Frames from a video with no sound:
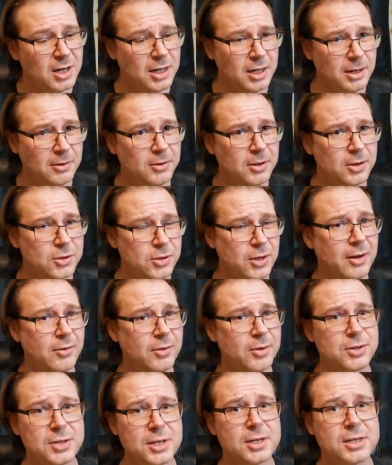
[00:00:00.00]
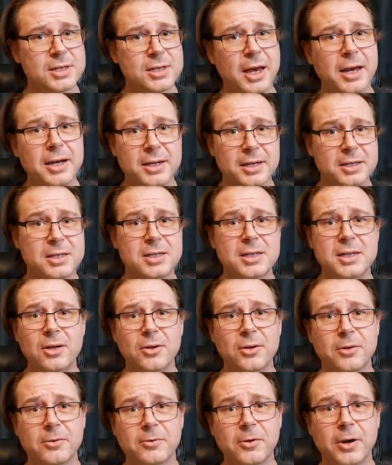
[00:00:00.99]
If the travelers decide to
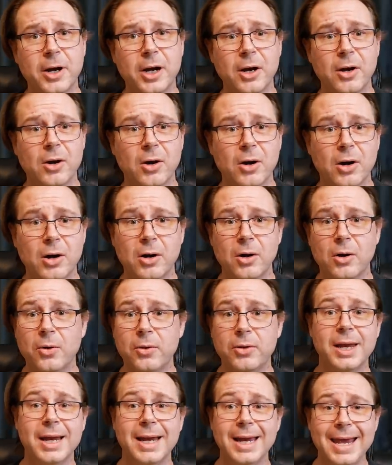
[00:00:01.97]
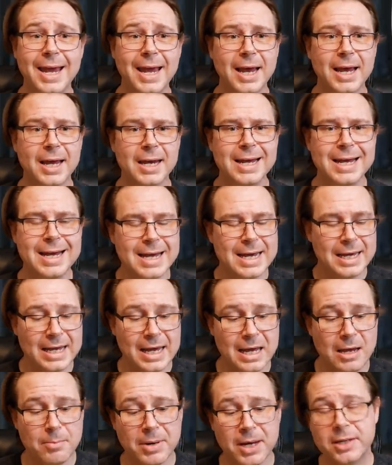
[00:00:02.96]
steal their freight cargo, they can.
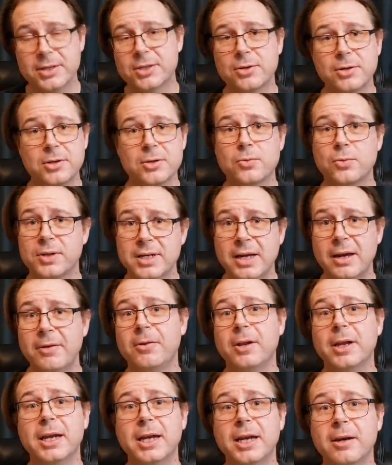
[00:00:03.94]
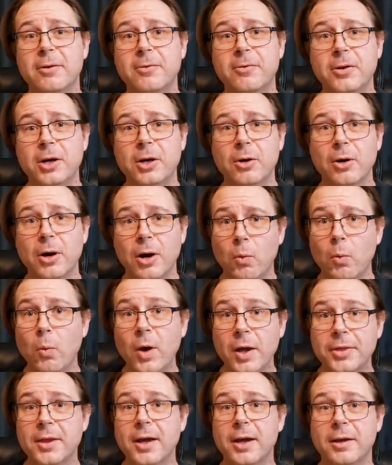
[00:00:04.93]
Game masters will definitely need to figure out
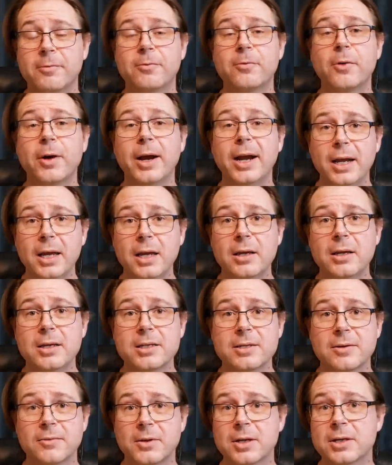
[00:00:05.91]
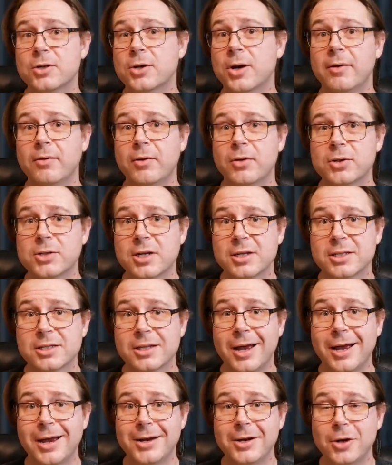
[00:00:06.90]
what that freight is if the travelers
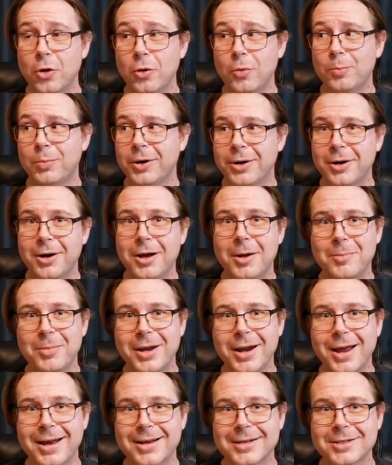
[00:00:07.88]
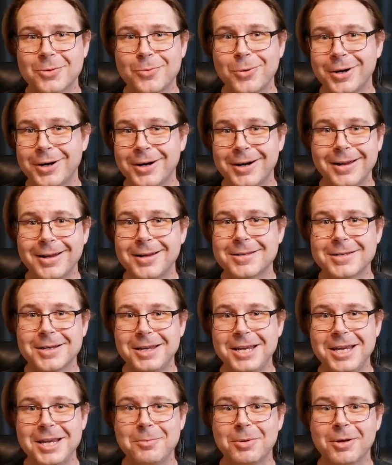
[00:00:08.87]
decide to open it up and ask what it is
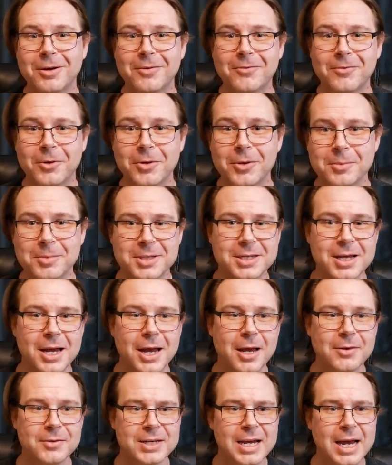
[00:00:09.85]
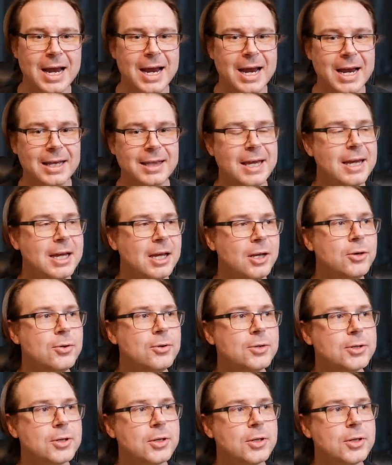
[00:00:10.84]
and keep it for themselves, and they can use